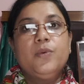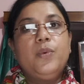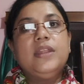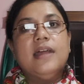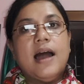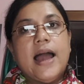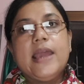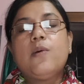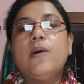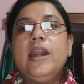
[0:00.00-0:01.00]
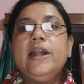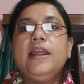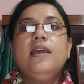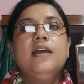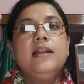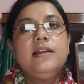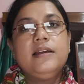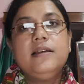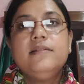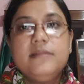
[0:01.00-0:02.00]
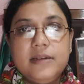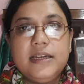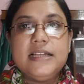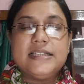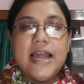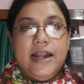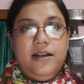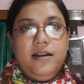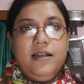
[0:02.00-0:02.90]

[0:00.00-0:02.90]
with high quality design.